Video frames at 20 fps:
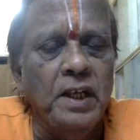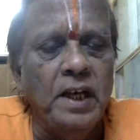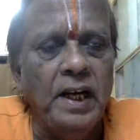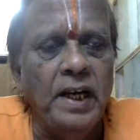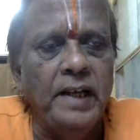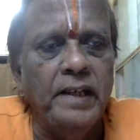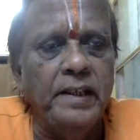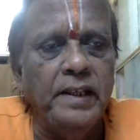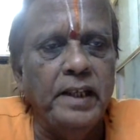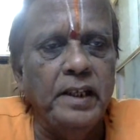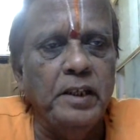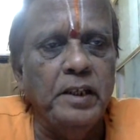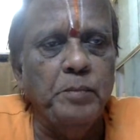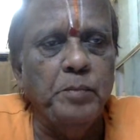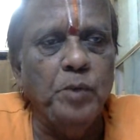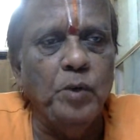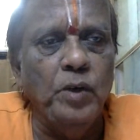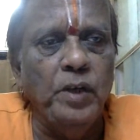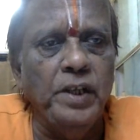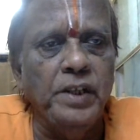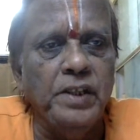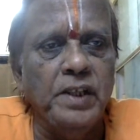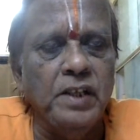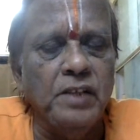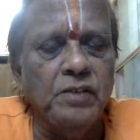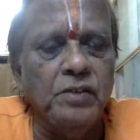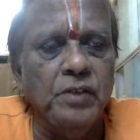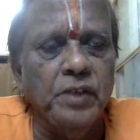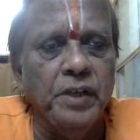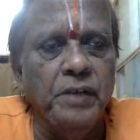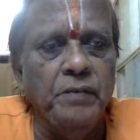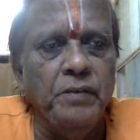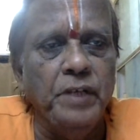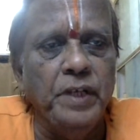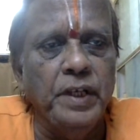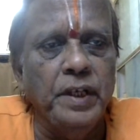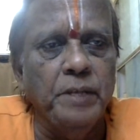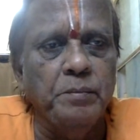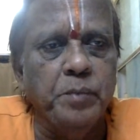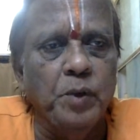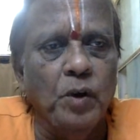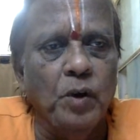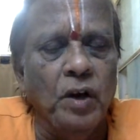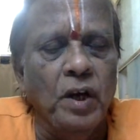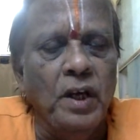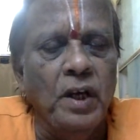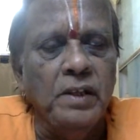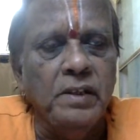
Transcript: and then the police has to give you a report